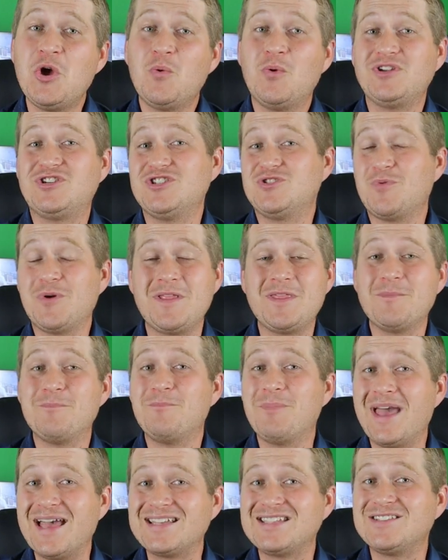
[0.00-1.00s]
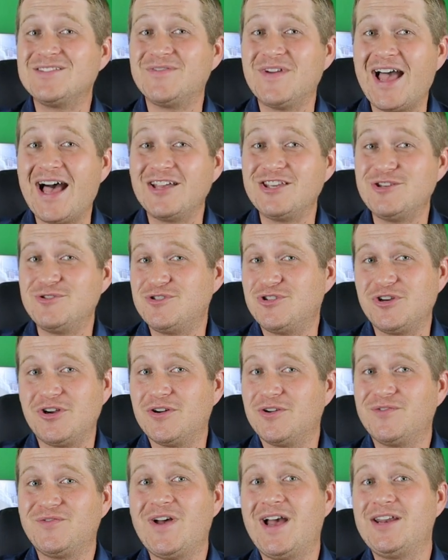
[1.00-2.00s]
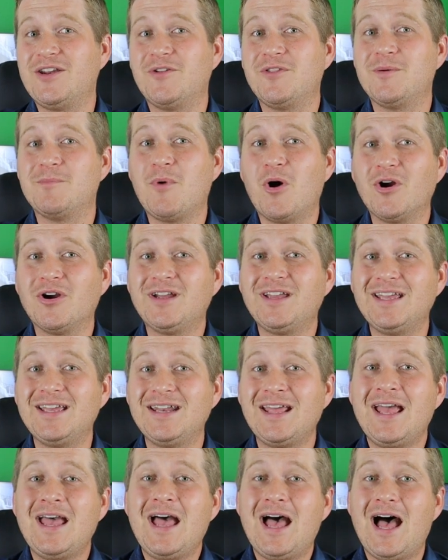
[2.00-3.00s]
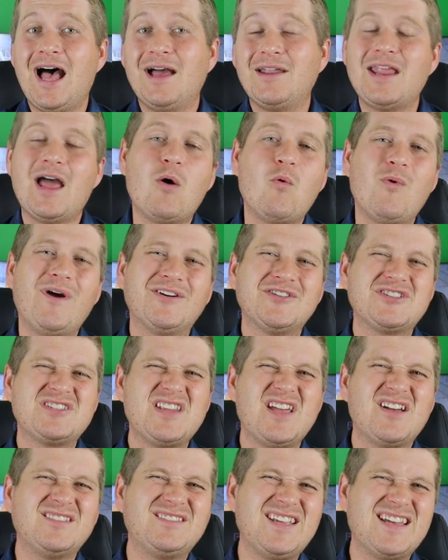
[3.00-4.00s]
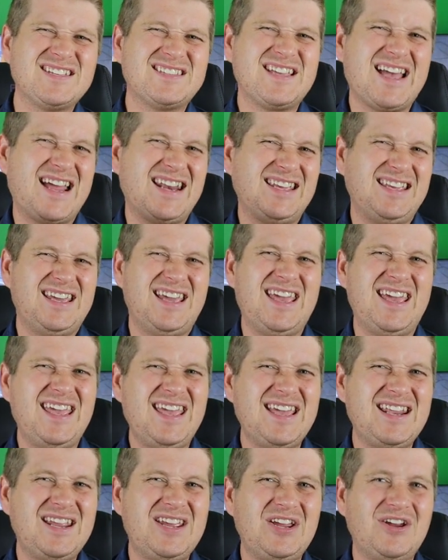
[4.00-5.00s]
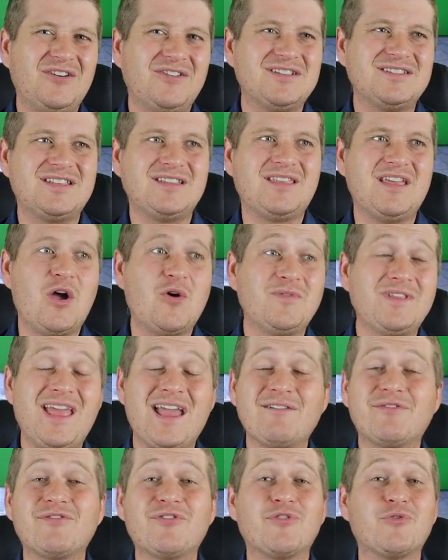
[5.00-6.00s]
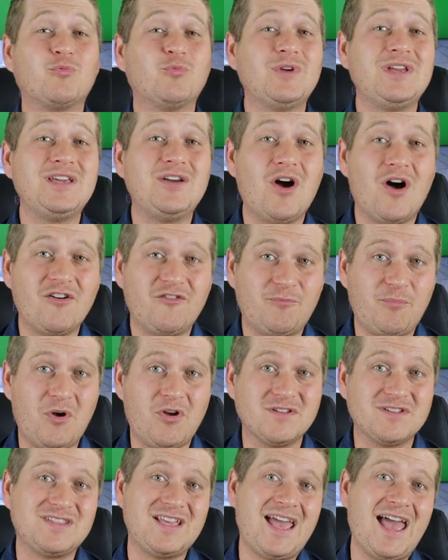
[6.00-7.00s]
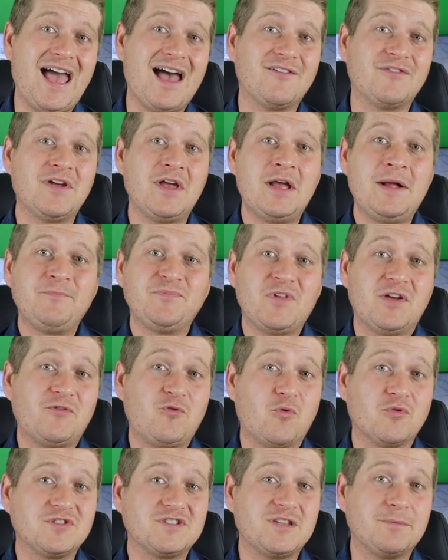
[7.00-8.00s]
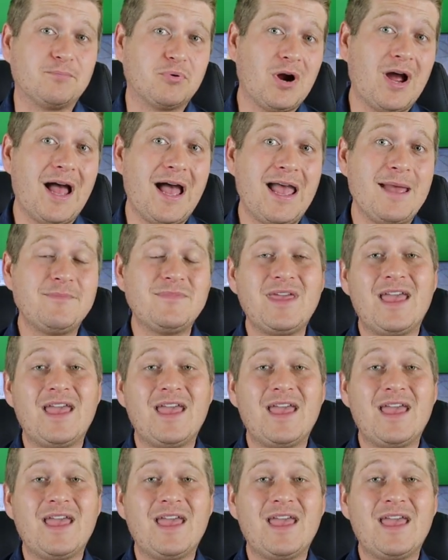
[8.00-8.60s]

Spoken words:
which is one of the best values you're going to find on the market. Now, where Snell does kind of get hit here is that they only have three golf balls. They have, of course, the Prime.